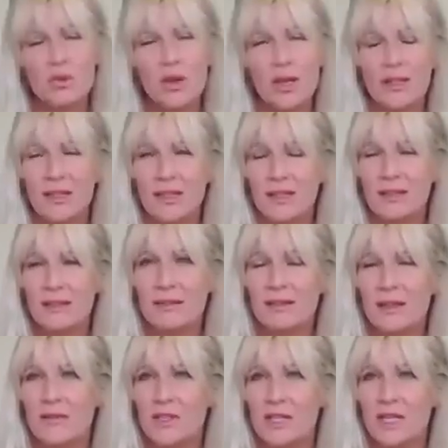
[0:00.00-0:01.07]

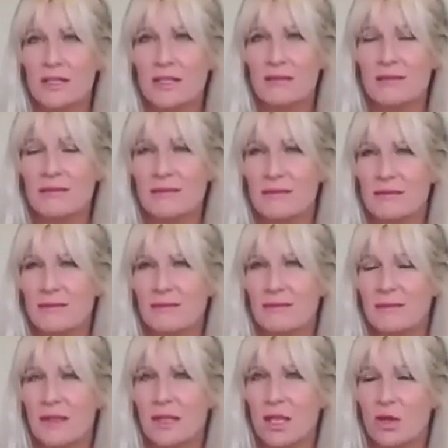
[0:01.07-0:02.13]
I've done,
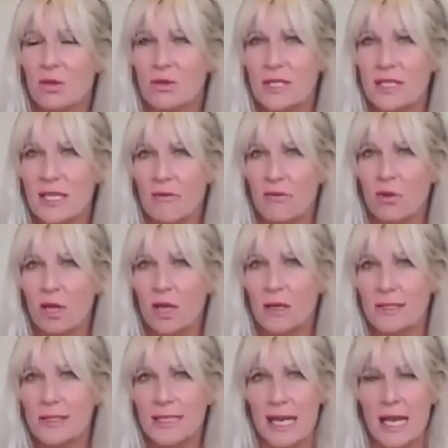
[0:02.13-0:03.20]
several,
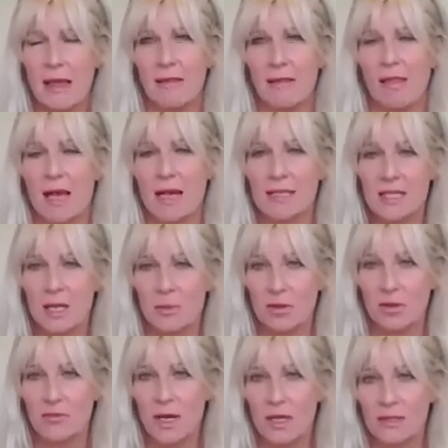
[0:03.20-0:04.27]
I'd say, in the last couple
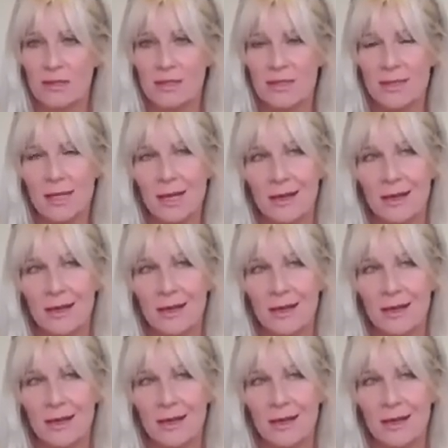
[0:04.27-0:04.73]
of months.